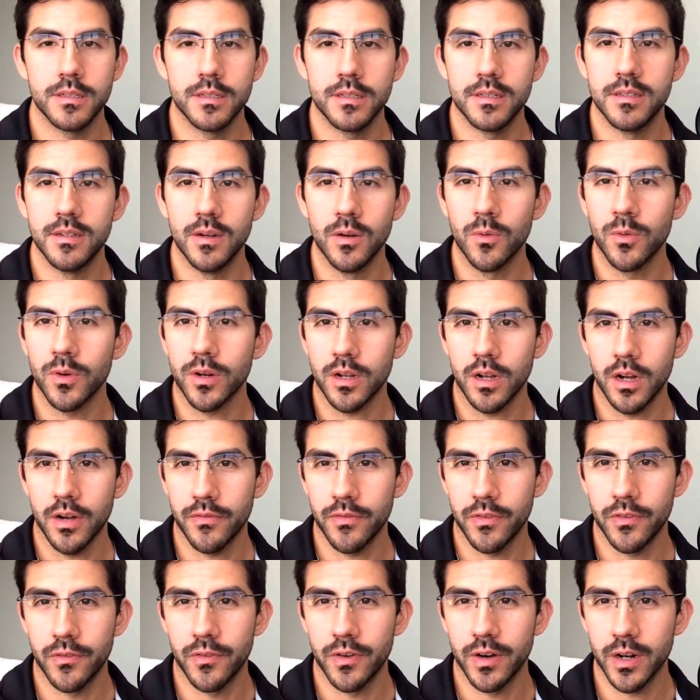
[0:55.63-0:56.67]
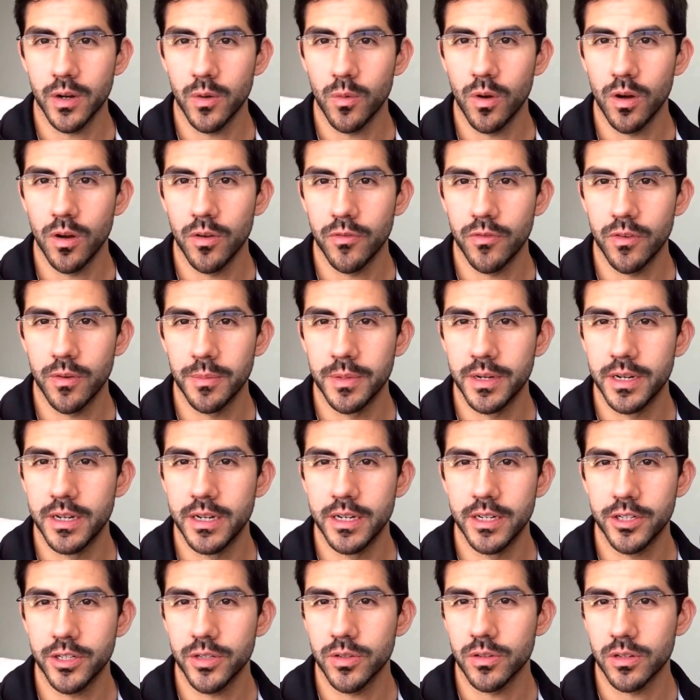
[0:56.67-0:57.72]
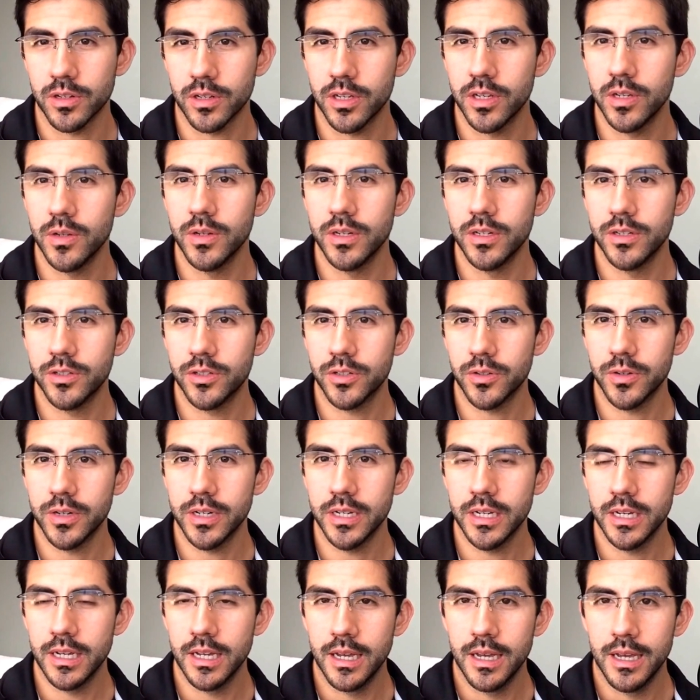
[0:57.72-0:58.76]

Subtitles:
don't recover very well from an initial acute injury